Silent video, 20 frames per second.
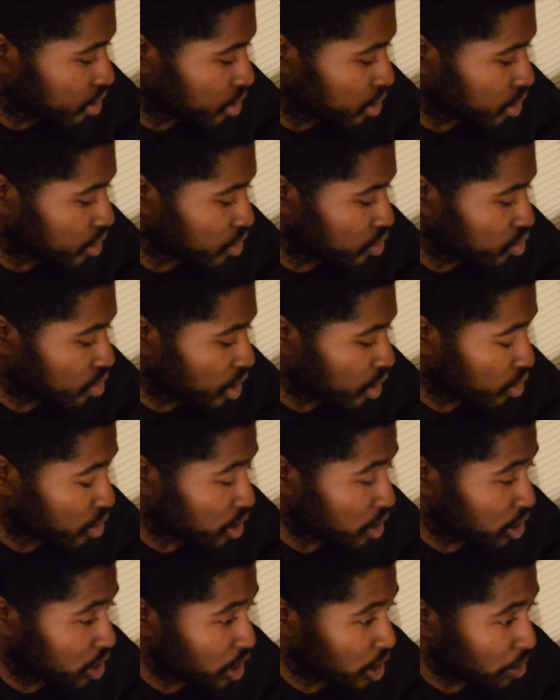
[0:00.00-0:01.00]
You know the
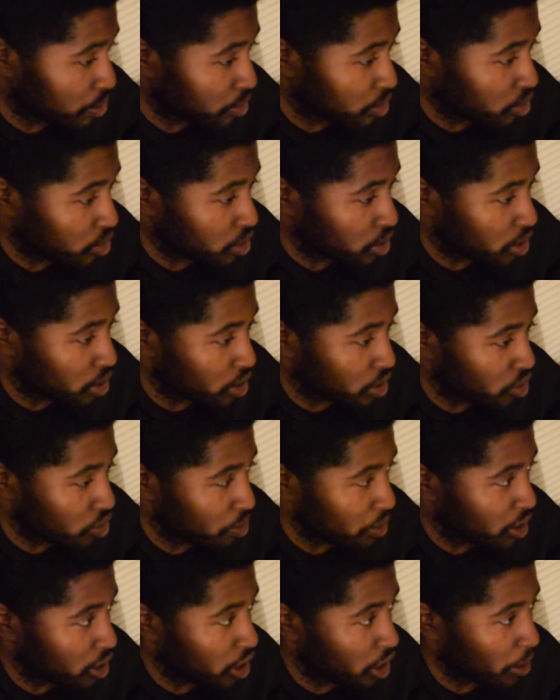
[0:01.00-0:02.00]
symbols, you
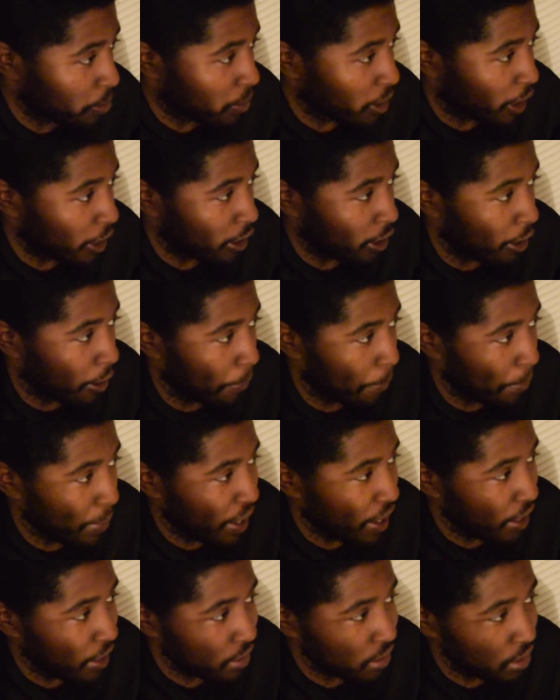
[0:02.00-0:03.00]
become like a
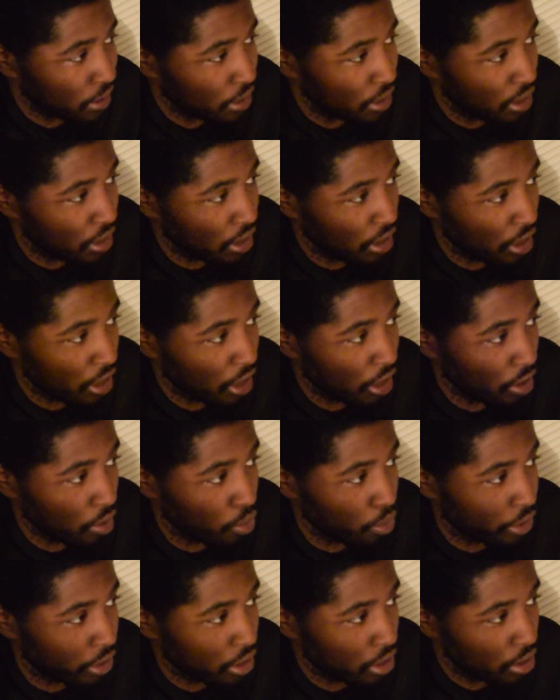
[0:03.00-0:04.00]
master
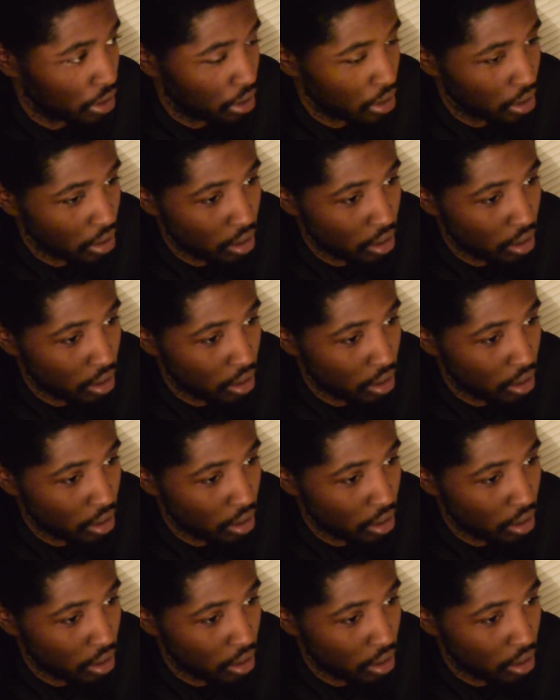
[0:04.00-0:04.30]
linguist.